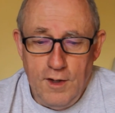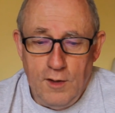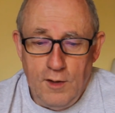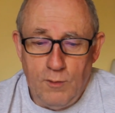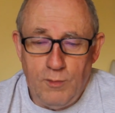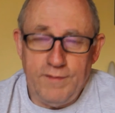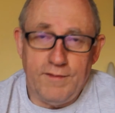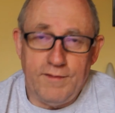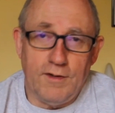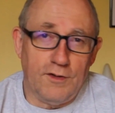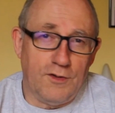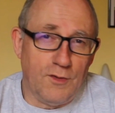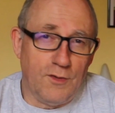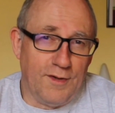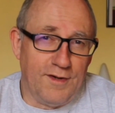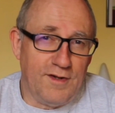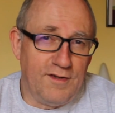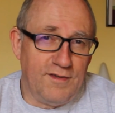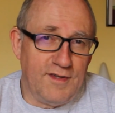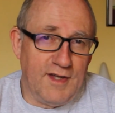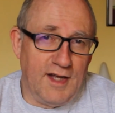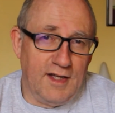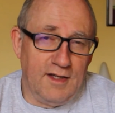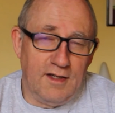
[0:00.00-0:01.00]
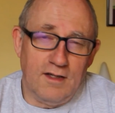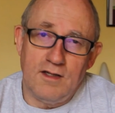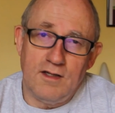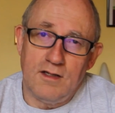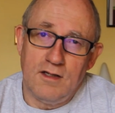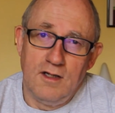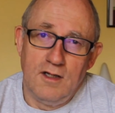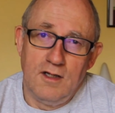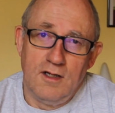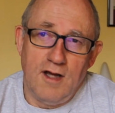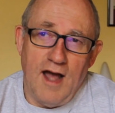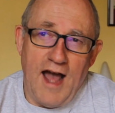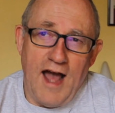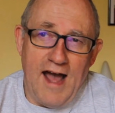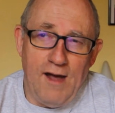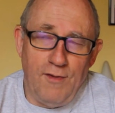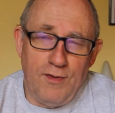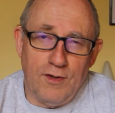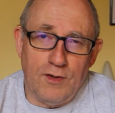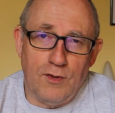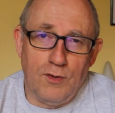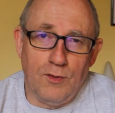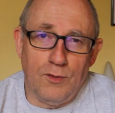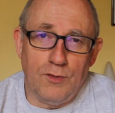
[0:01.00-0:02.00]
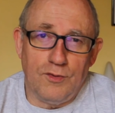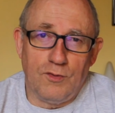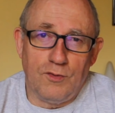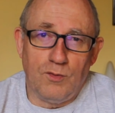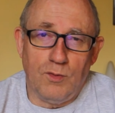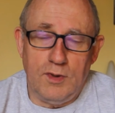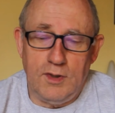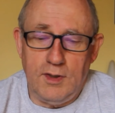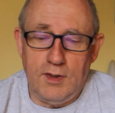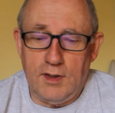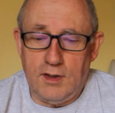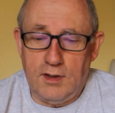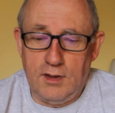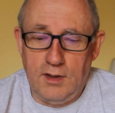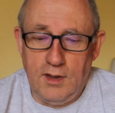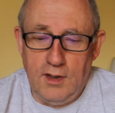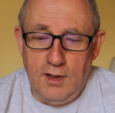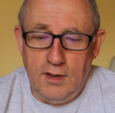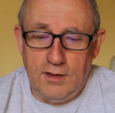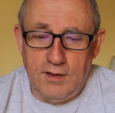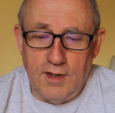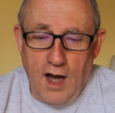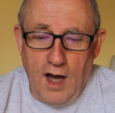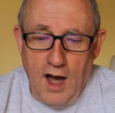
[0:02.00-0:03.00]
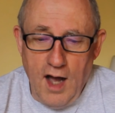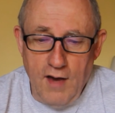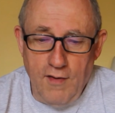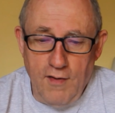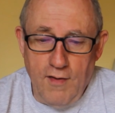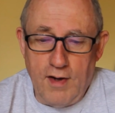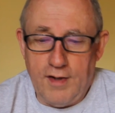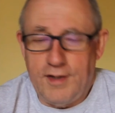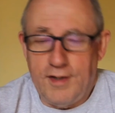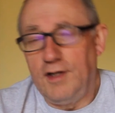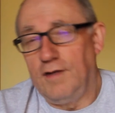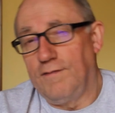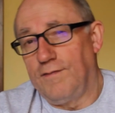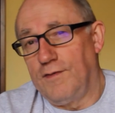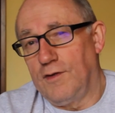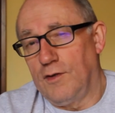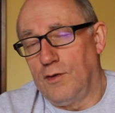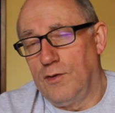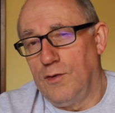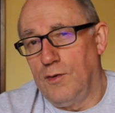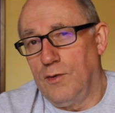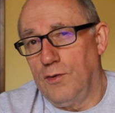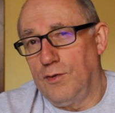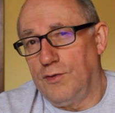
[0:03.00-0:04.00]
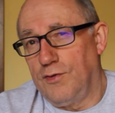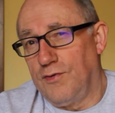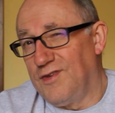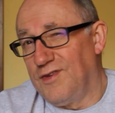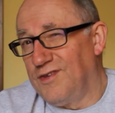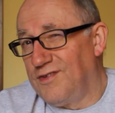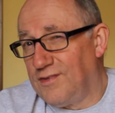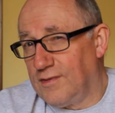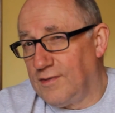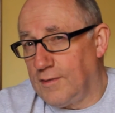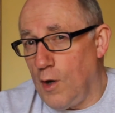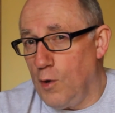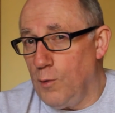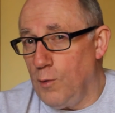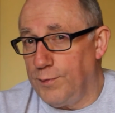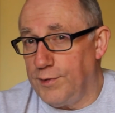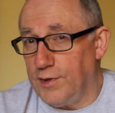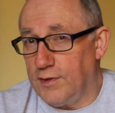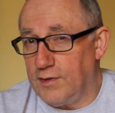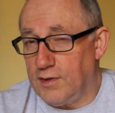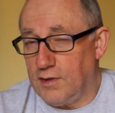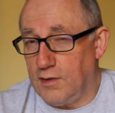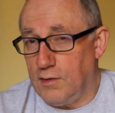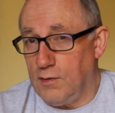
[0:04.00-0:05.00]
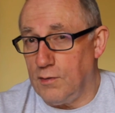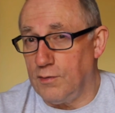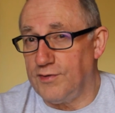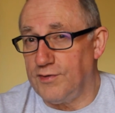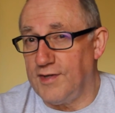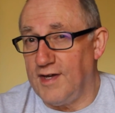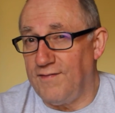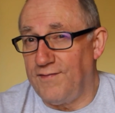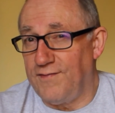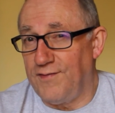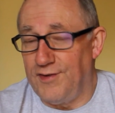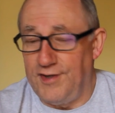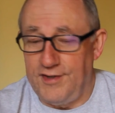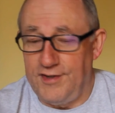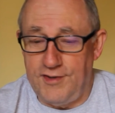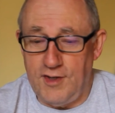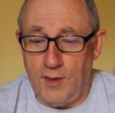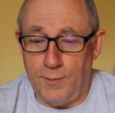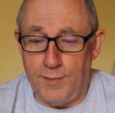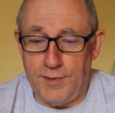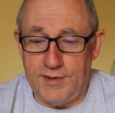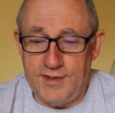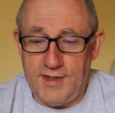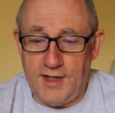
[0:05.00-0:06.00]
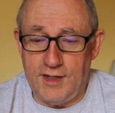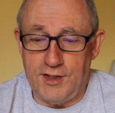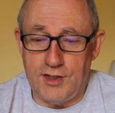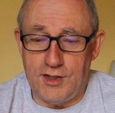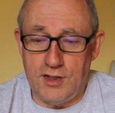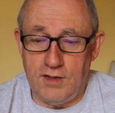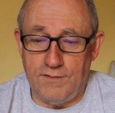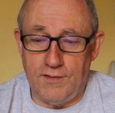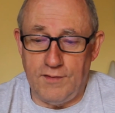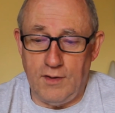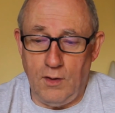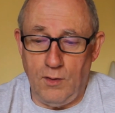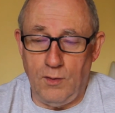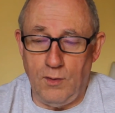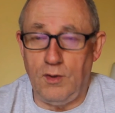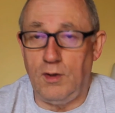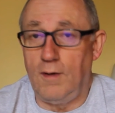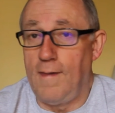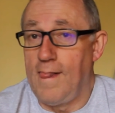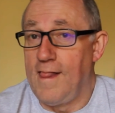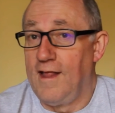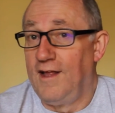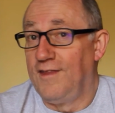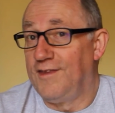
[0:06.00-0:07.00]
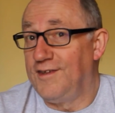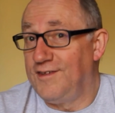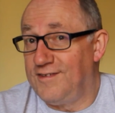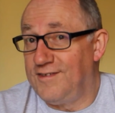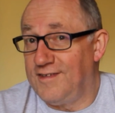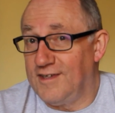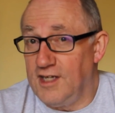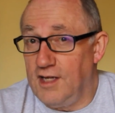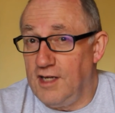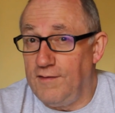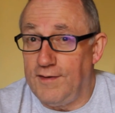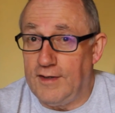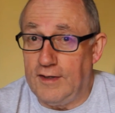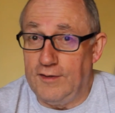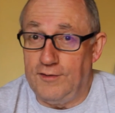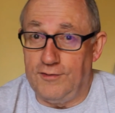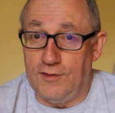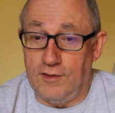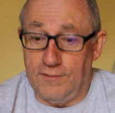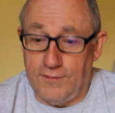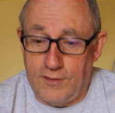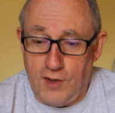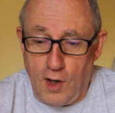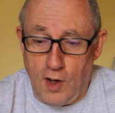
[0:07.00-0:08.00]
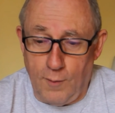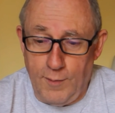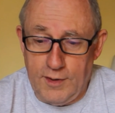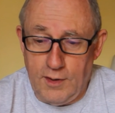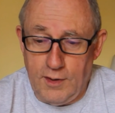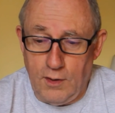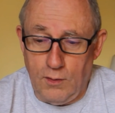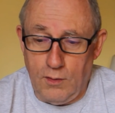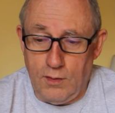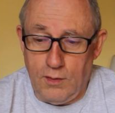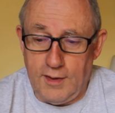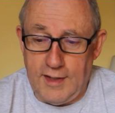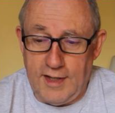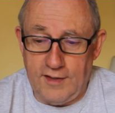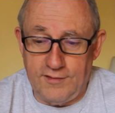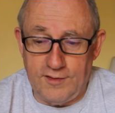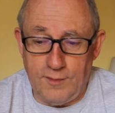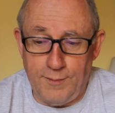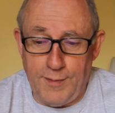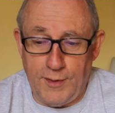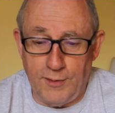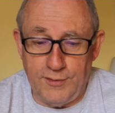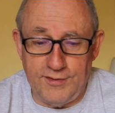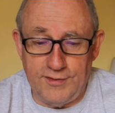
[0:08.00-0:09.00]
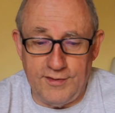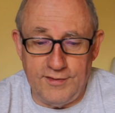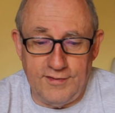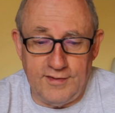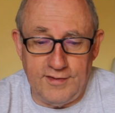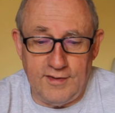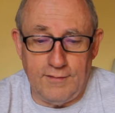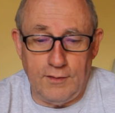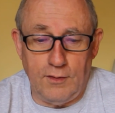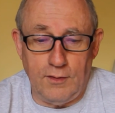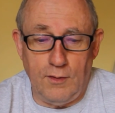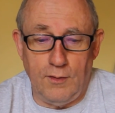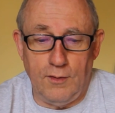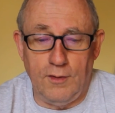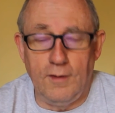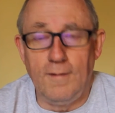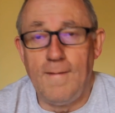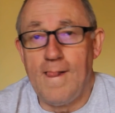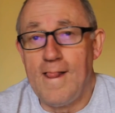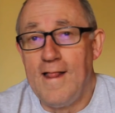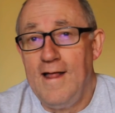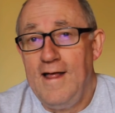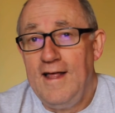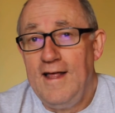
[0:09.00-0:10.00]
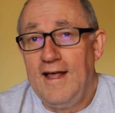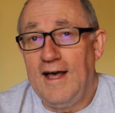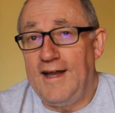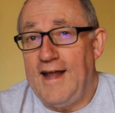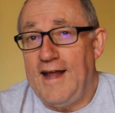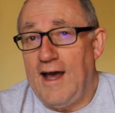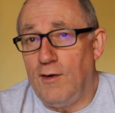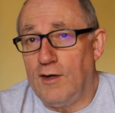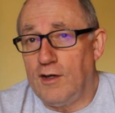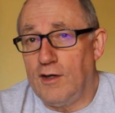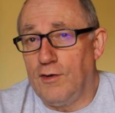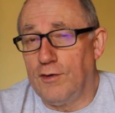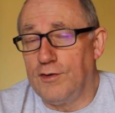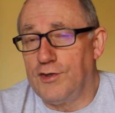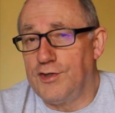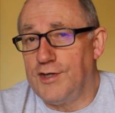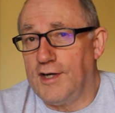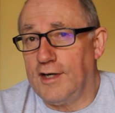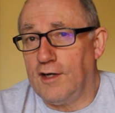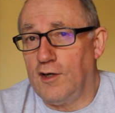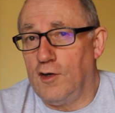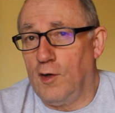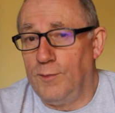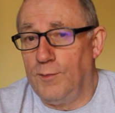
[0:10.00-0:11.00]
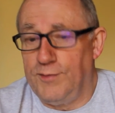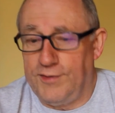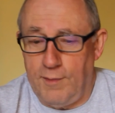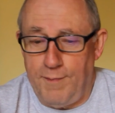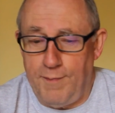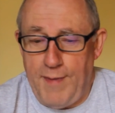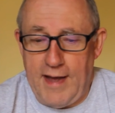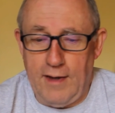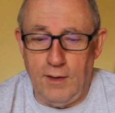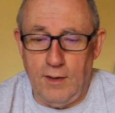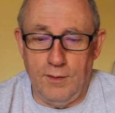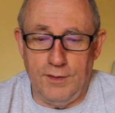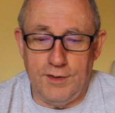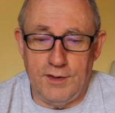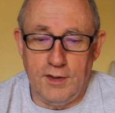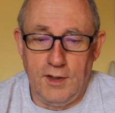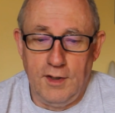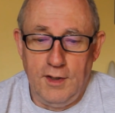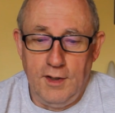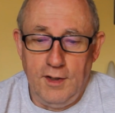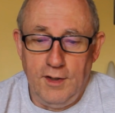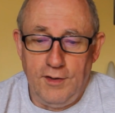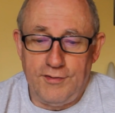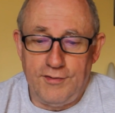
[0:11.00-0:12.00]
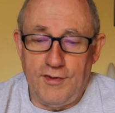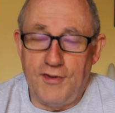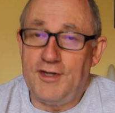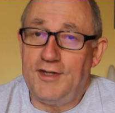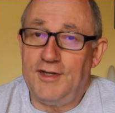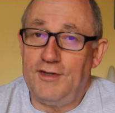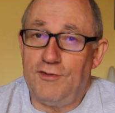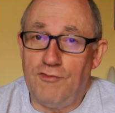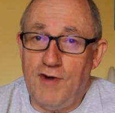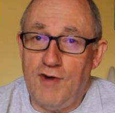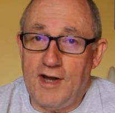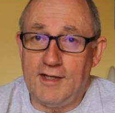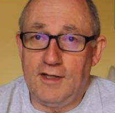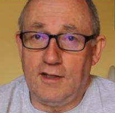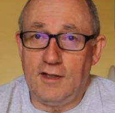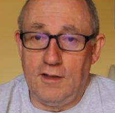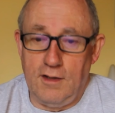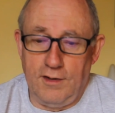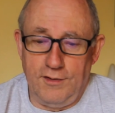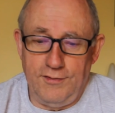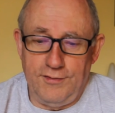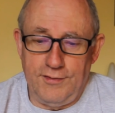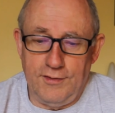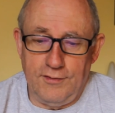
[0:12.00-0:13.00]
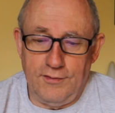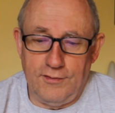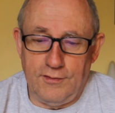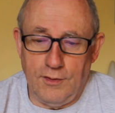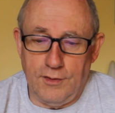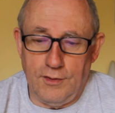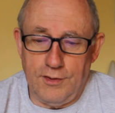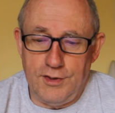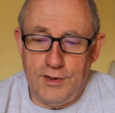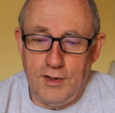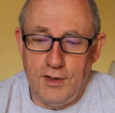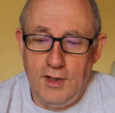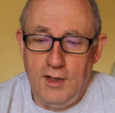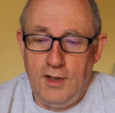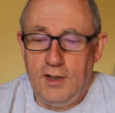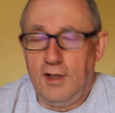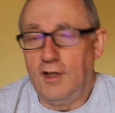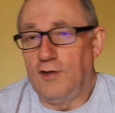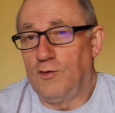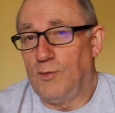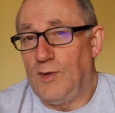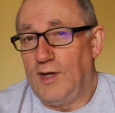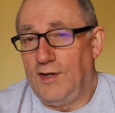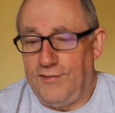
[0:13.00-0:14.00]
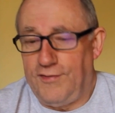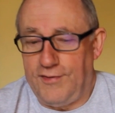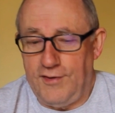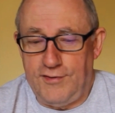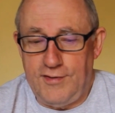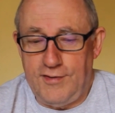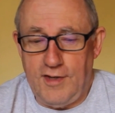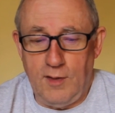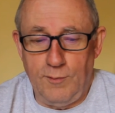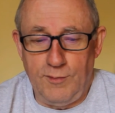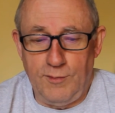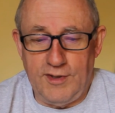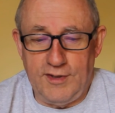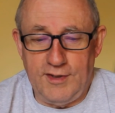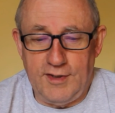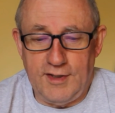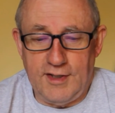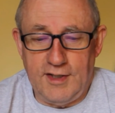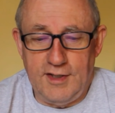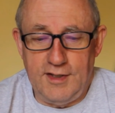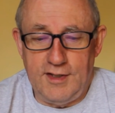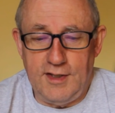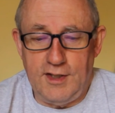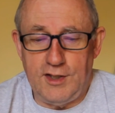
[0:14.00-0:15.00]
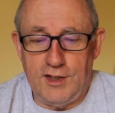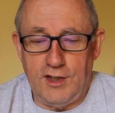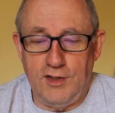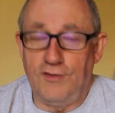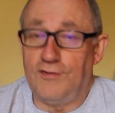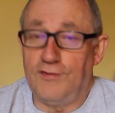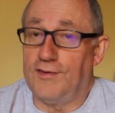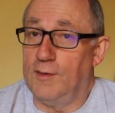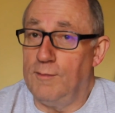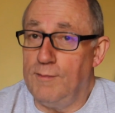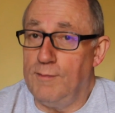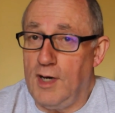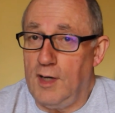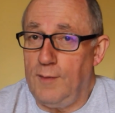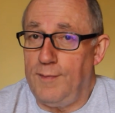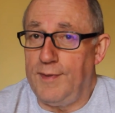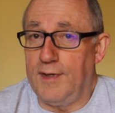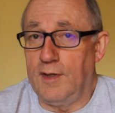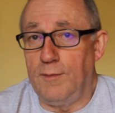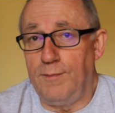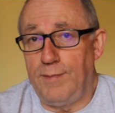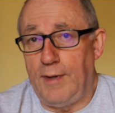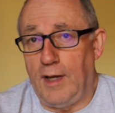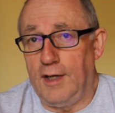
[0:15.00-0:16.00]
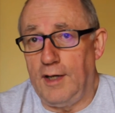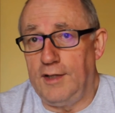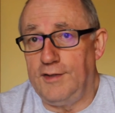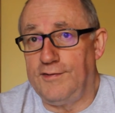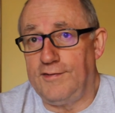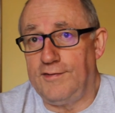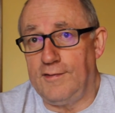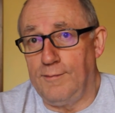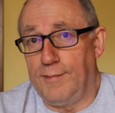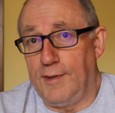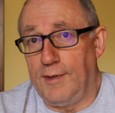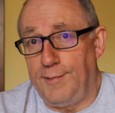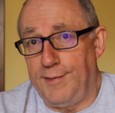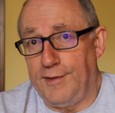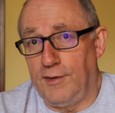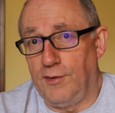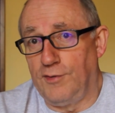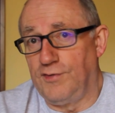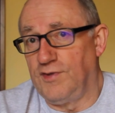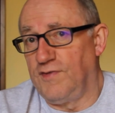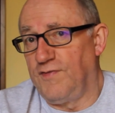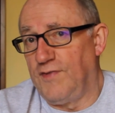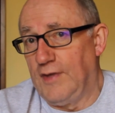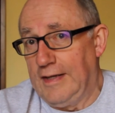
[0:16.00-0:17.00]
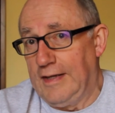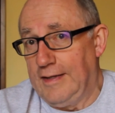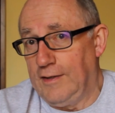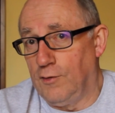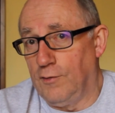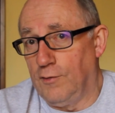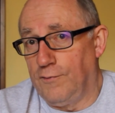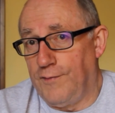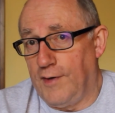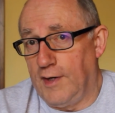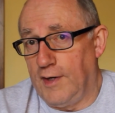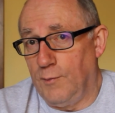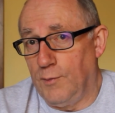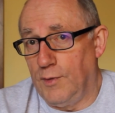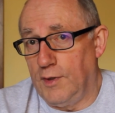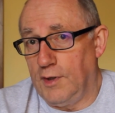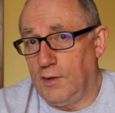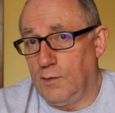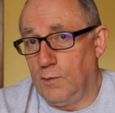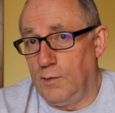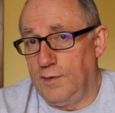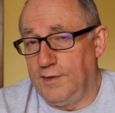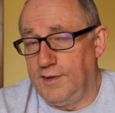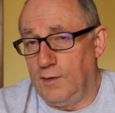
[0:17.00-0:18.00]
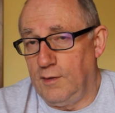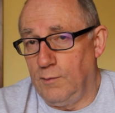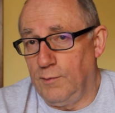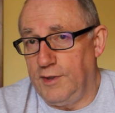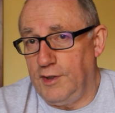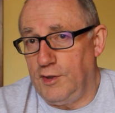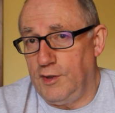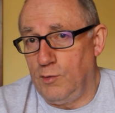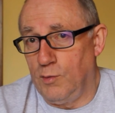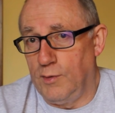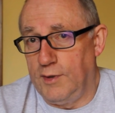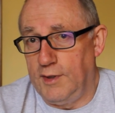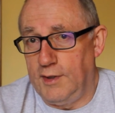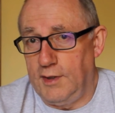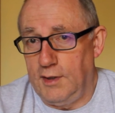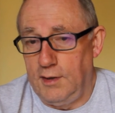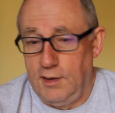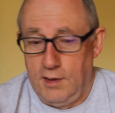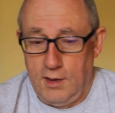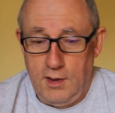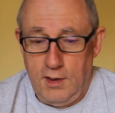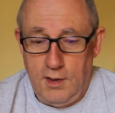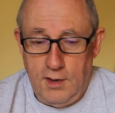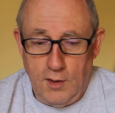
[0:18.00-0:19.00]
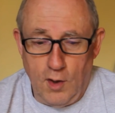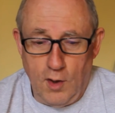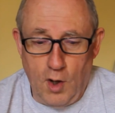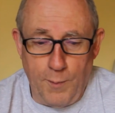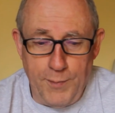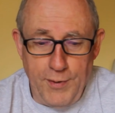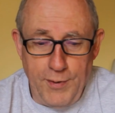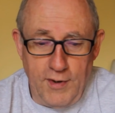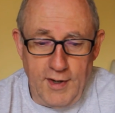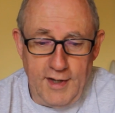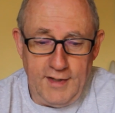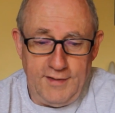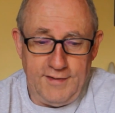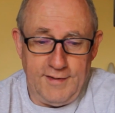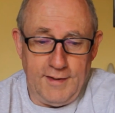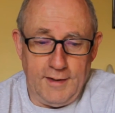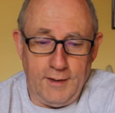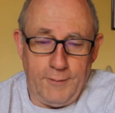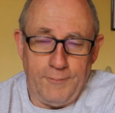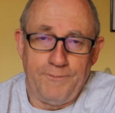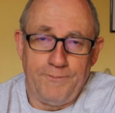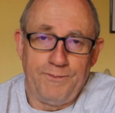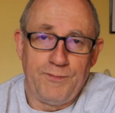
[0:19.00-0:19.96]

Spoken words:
We've got to understand how the courts work, the hierarchy of the courts, the scope that the courts have for interpretation of the law, the significance of common law as opposed to civil law, and how a contract comes about so that it's recognised as such, as well as the terms and the conditions that might be implied simply because of the legal framework within which we're operating.